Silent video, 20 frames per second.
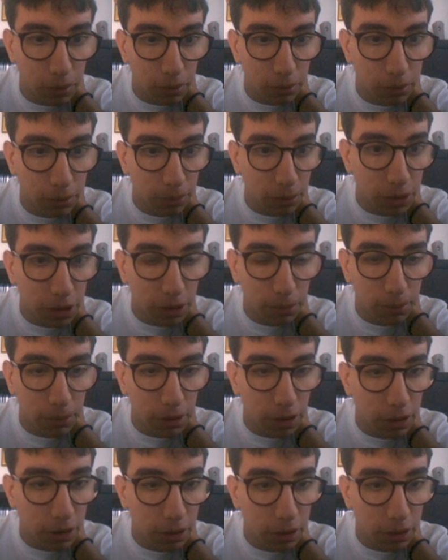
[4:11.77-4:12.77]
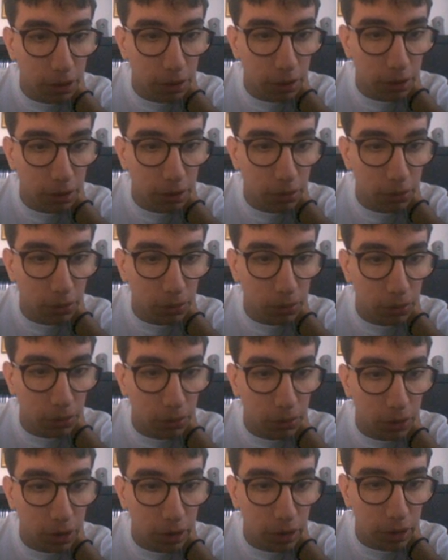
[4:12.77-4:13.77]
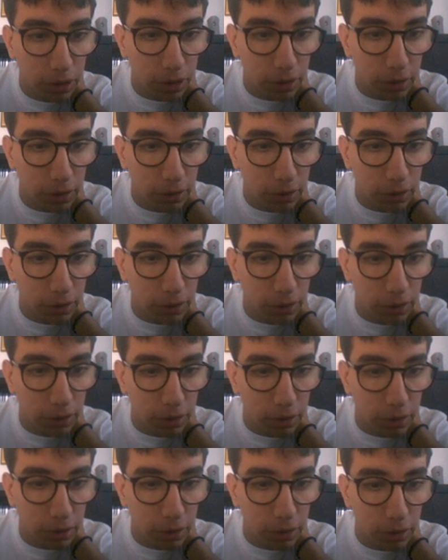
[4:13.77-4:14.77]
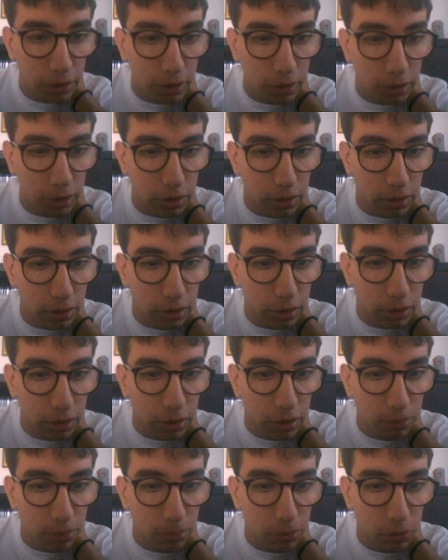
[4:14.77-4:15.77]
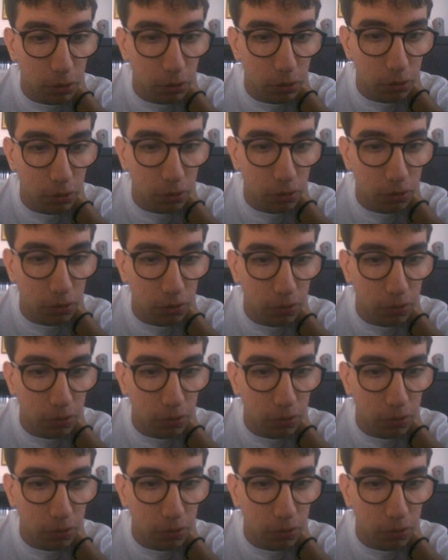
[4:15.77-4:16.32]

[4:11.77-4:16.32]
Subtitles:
The bishop there, I just don't really see a move.